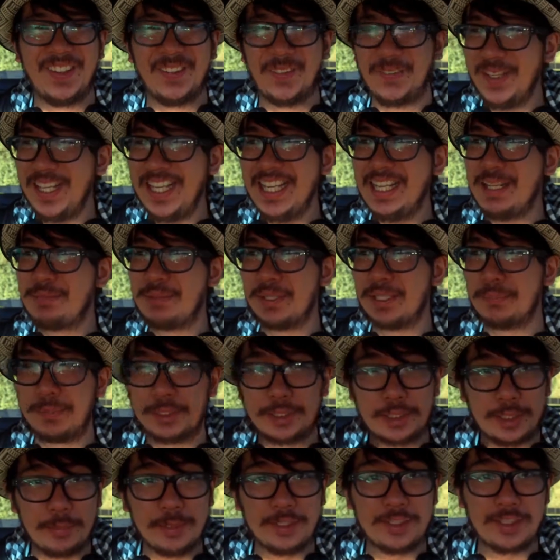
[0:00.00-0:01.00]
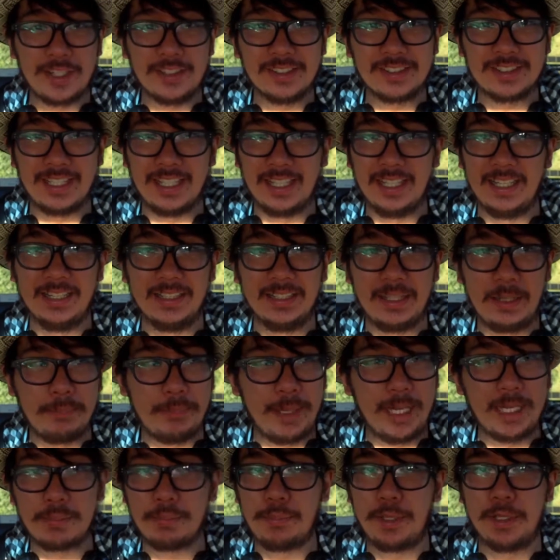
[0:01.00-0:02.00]
Weird, but someone does that and they
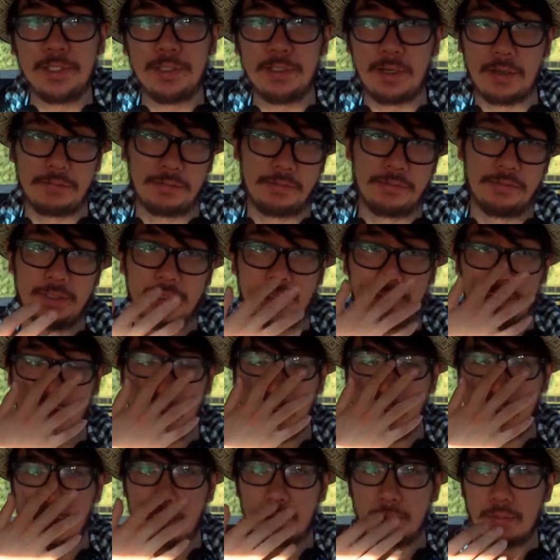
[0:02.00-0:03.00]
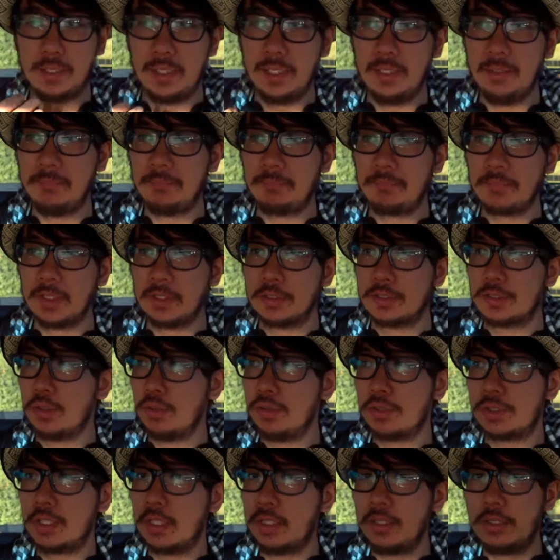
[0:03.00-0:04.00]
make money off of it, right?
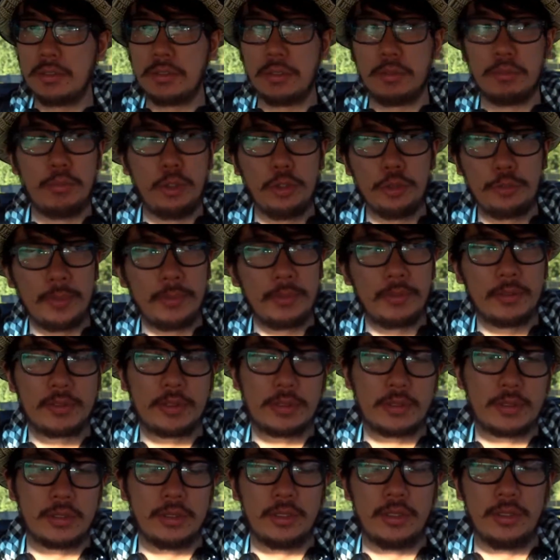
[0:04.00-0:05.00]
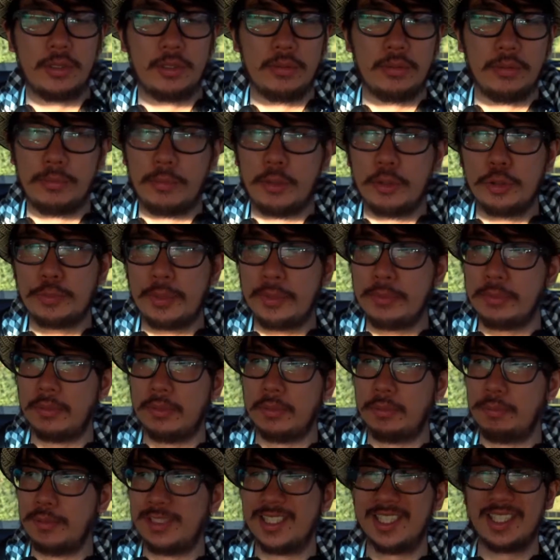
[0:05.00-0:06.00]
So it's like, you know, most
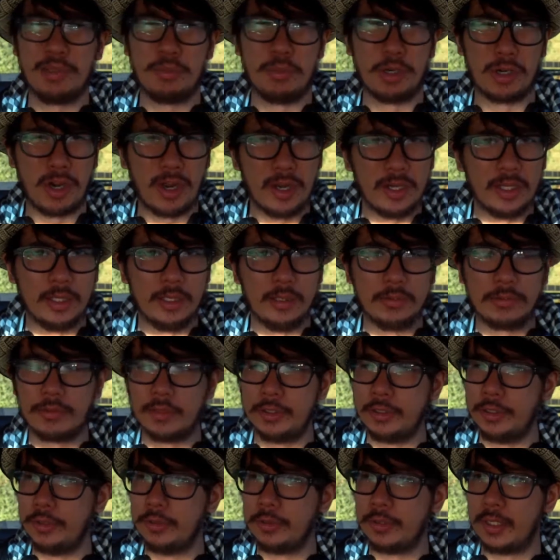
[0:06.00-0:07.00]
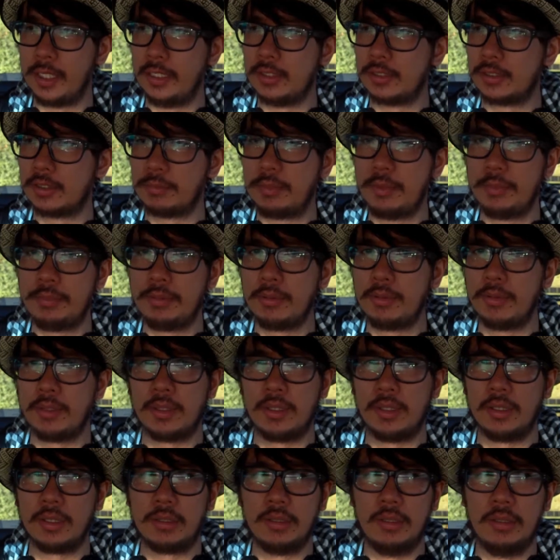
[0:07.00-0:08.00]
people, particularly where I live in the UK, it's like people are
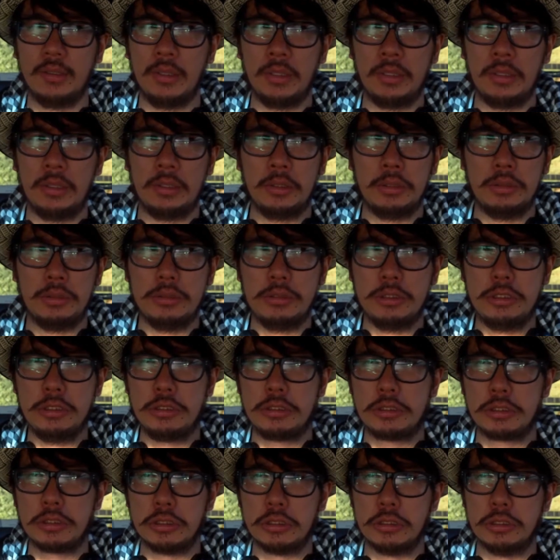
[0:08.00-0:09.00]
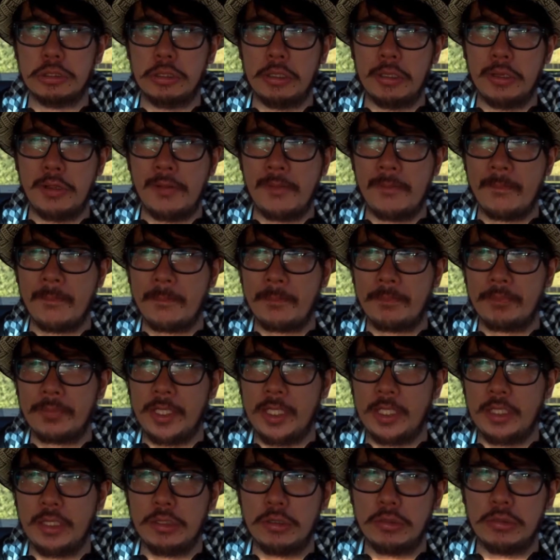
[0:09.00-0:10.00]
like, you need to
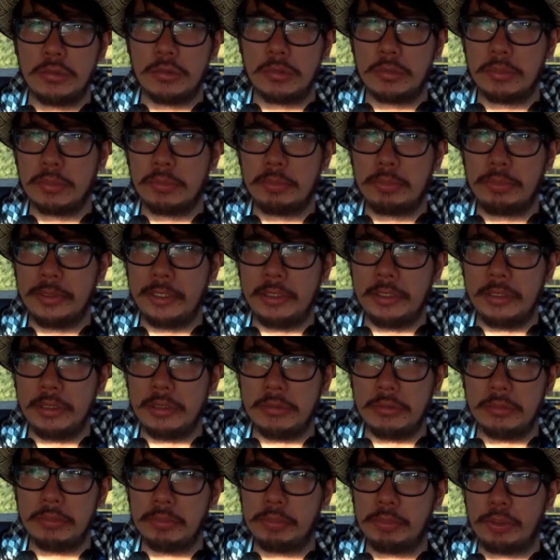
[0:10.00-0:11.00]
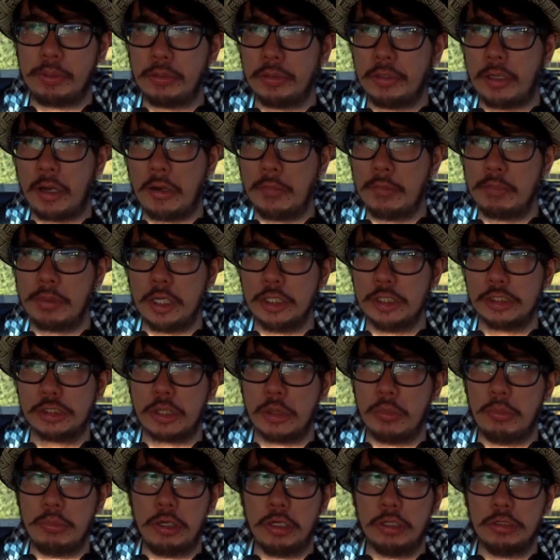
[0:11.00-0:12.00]
either be put on by
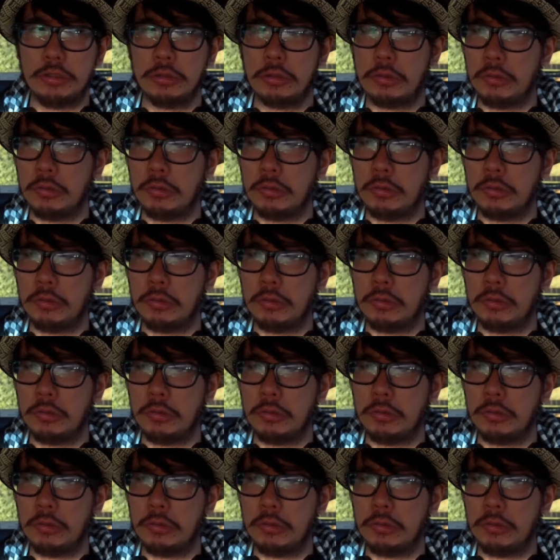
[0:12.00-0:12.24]
someone,